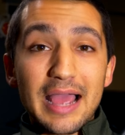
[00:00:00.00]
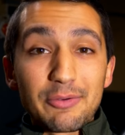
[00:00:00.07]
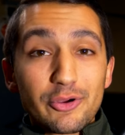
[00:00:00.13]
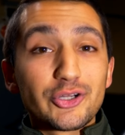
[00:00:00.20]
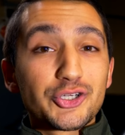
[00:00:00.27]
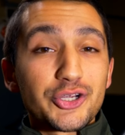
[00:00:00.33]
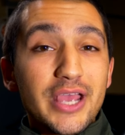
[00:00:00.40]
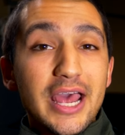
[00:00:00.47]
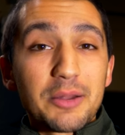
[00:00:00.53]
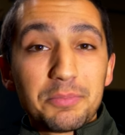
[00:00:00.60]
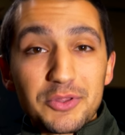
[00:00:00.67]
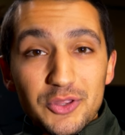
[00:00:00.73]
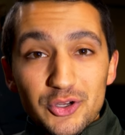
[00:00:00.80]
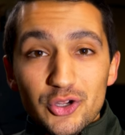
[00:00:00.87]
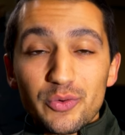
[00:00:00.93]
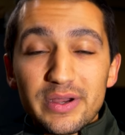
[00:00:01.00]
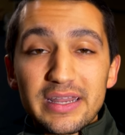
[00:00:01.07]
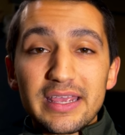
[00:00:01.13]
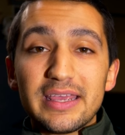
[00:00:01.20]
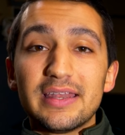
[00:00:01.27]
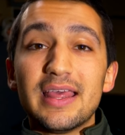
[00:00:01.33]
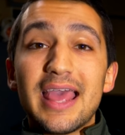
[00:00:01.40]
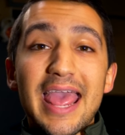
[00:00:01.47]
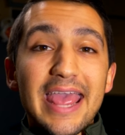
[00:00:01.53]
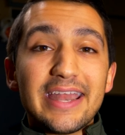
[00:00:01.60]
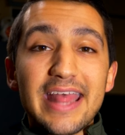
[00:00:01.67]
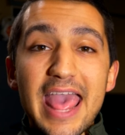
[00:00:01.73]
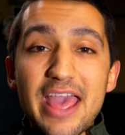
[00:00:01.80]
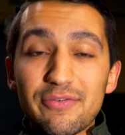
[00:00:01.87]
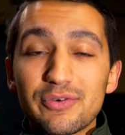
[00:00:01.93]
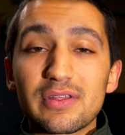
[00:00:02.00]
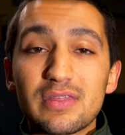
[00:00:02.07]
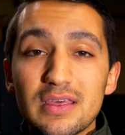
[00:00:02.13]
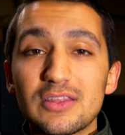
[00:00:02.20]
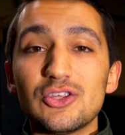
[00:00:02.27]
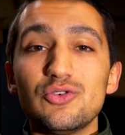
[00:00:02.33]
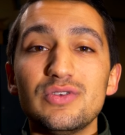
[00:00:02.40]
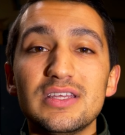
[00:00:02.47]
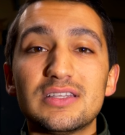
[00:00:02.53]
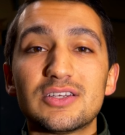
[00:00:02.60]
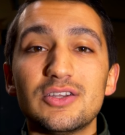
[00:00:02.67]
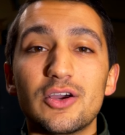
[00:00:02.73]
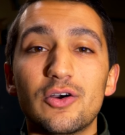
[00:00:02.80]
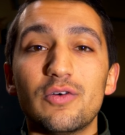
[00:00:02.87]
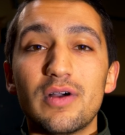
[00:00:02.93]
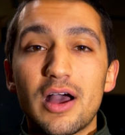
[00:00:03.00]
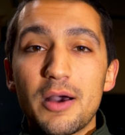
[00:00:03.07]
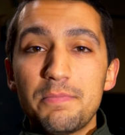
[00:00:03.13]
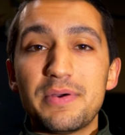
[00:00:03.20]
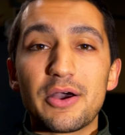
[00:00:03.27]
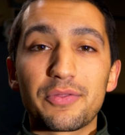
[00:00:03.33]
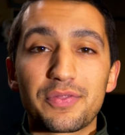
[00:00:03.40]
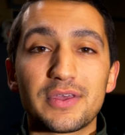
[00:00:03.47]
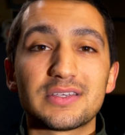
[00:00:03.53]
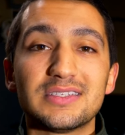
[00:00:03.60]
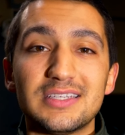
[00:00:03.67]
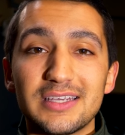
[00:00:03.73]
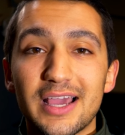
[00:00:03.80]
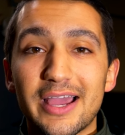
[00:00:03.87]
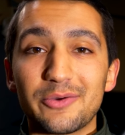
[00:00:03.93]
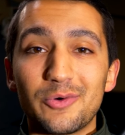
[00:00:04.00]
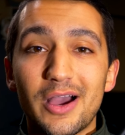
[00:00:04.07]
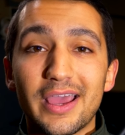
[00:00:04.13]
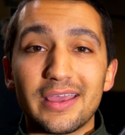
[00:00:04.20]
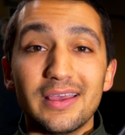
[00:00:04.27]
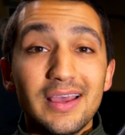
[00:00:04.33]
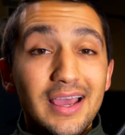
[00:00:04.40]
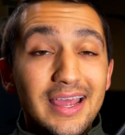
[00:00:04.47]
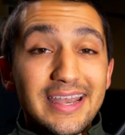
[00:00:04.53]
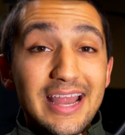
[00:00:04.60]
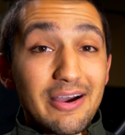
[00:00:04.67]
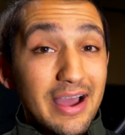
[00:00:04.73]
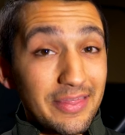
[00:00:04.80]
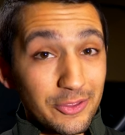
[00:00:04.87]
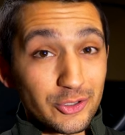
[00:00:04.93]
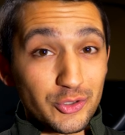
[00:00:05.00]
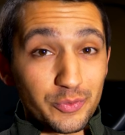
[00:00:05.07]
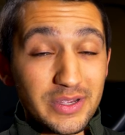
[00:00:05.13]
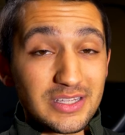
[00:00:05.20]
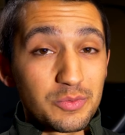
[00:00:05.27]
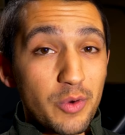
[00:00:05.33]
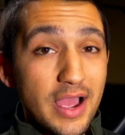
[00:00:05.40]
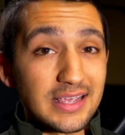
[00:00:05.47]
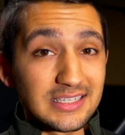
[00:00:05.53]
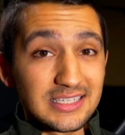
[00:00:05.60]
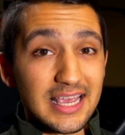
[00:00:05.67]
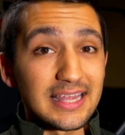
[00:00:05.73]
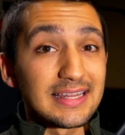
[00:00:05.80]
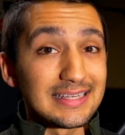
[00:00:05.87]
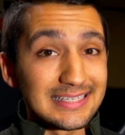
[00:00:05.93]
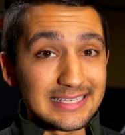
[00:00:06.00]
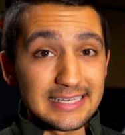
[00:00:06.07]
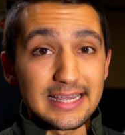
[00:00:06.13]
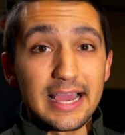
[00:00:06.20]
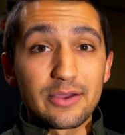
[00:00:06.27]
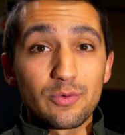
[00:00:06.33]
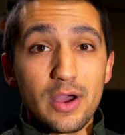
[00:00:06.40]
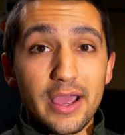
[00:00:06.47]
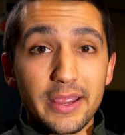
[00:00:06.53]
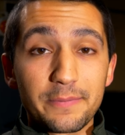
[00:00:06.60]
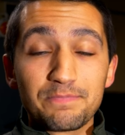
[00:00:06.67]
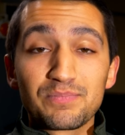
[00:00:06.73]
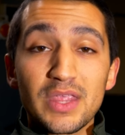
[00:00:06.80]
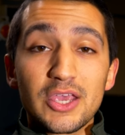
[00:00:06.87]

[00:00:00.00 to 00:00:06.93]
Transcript: I'm gonna show you how to put the new one in and everything that you need to know about this DIY. Now, there's a reason why I said DIY.